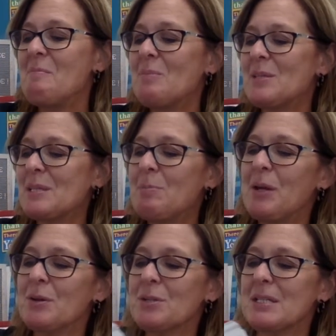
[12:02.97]
Mrs.
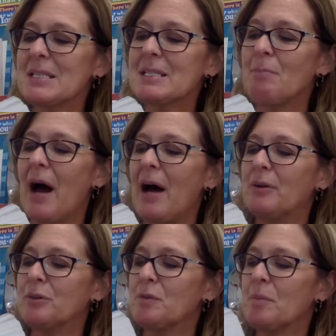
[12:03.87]
Peterson
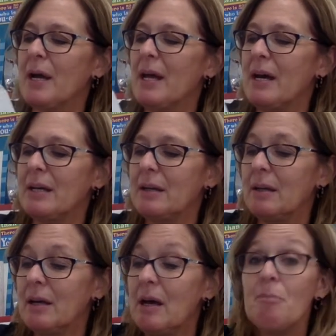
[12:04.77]
smiled over my head.
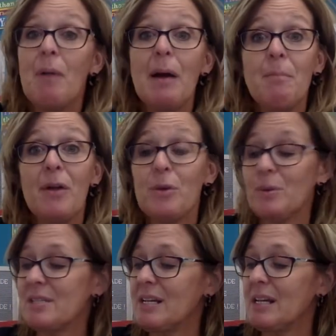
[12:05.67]
My mother
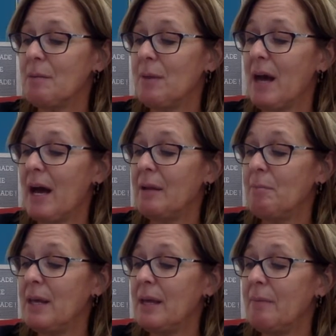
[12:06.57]
was standing behind
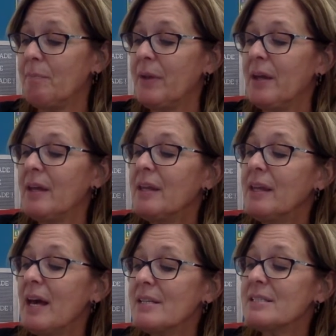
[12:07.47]
me.
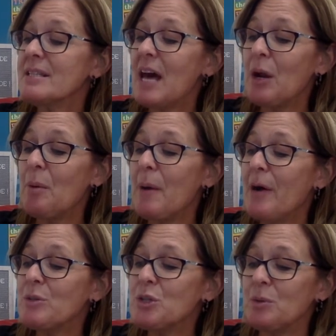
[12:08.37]
Guess that'll
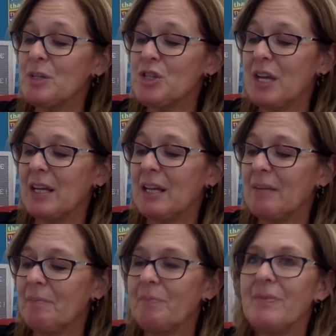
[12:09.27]
about do it, Janet.
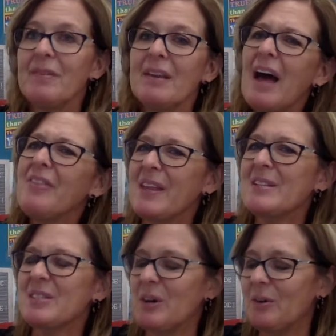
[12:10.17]
I think
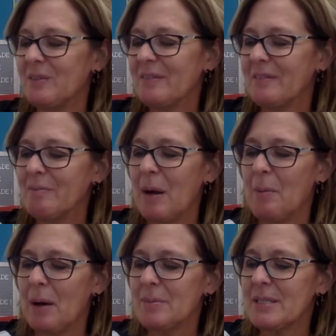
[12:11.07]
so, my
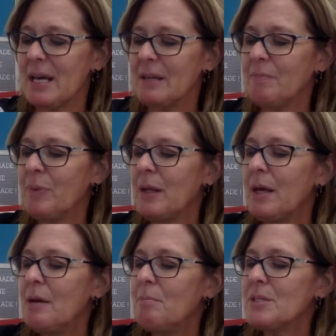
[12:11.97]
mom said.
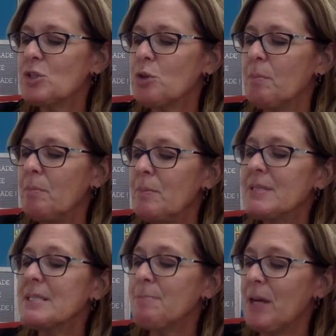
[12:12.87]

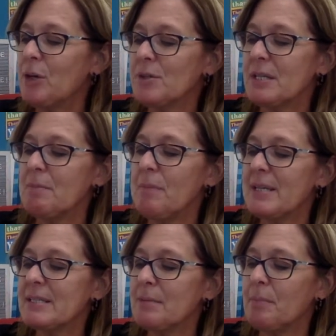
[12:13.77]
Mrs. Peterson
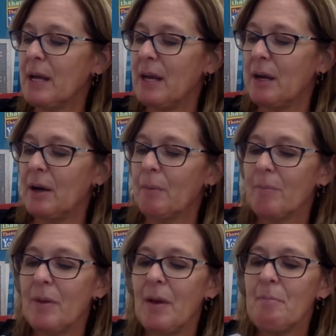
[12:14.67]
messed up my hair.
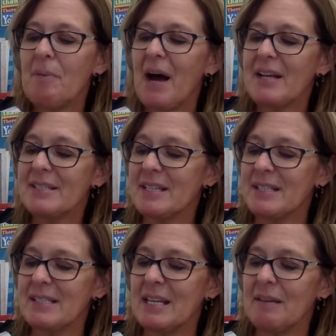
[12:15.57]
Bye,
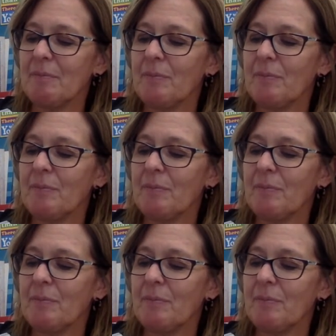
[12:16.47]
Sudsy.